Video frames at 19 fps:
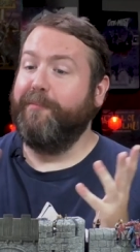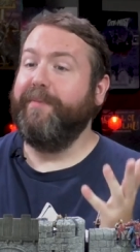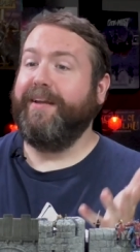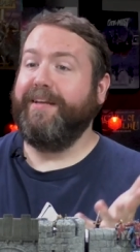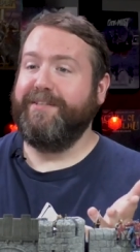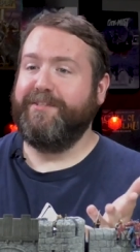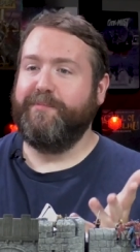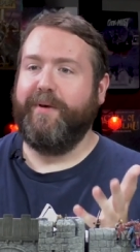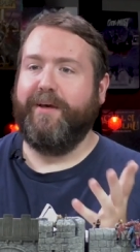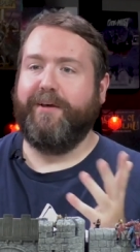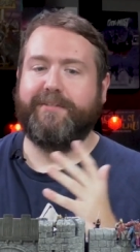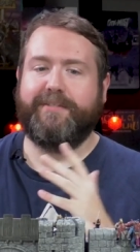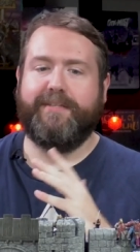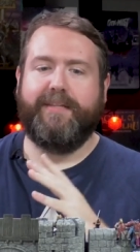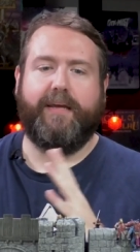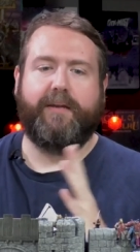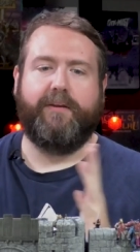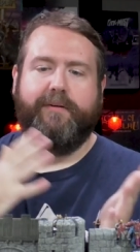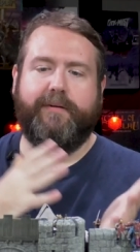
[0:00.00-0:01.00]
are many spells
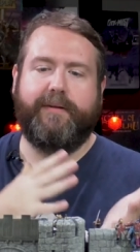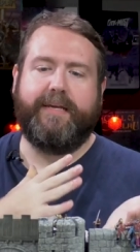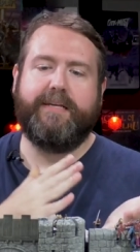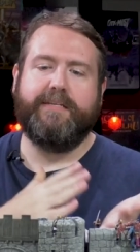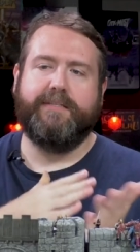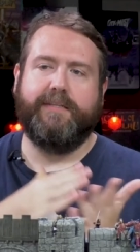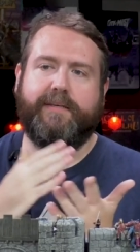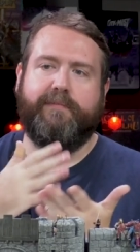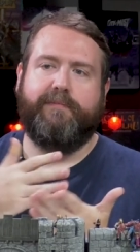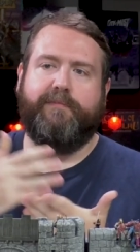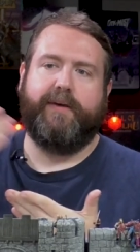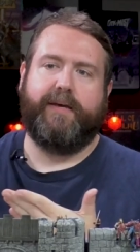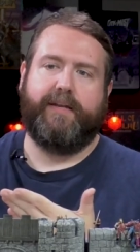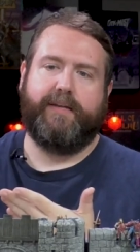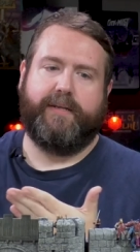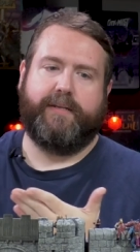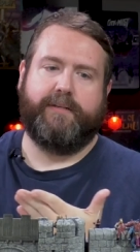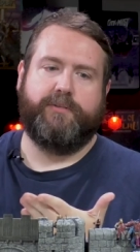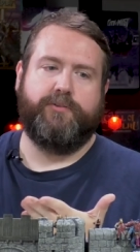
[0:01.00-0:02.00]
that could easily
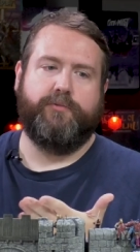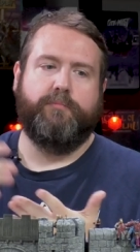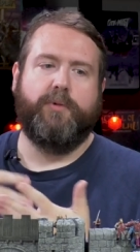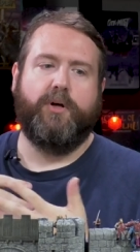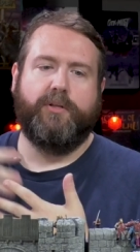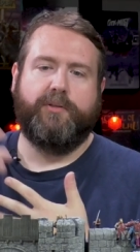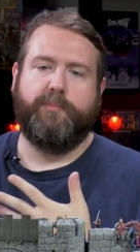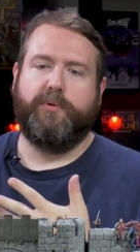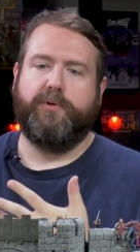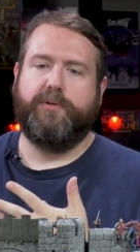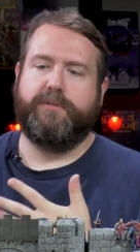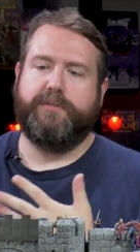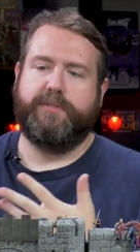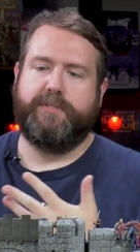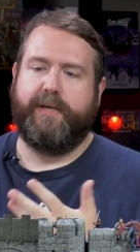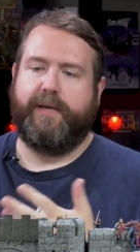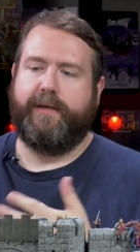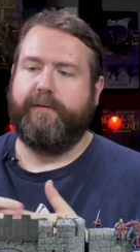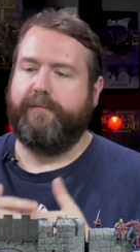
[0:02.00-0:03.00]
fit into
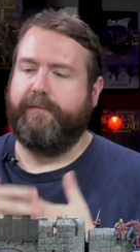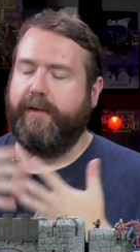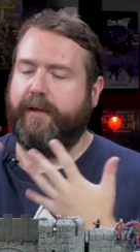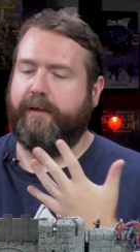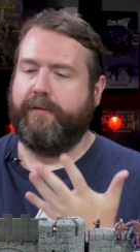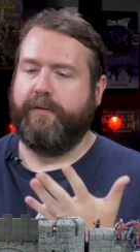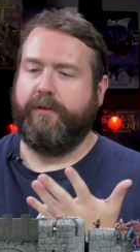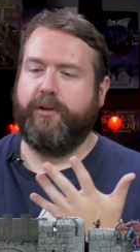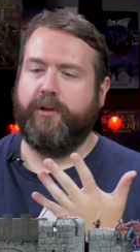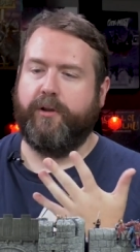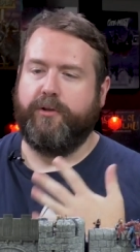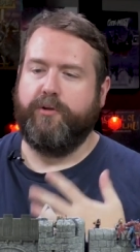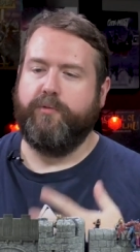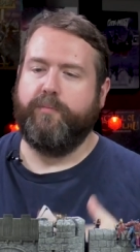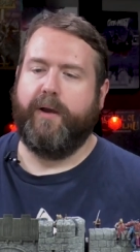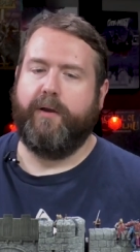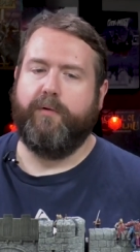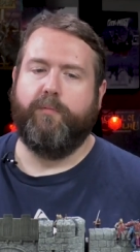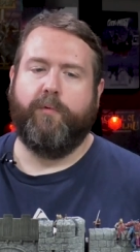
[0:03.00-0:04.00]
multiples, and and you know you
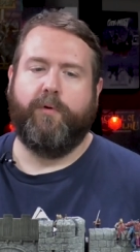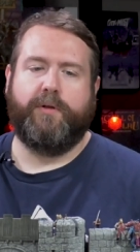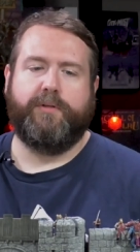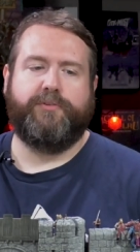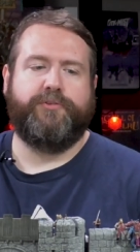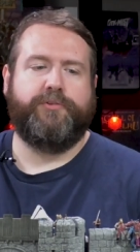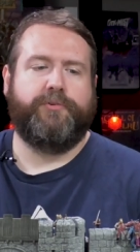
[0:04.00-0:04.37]
might want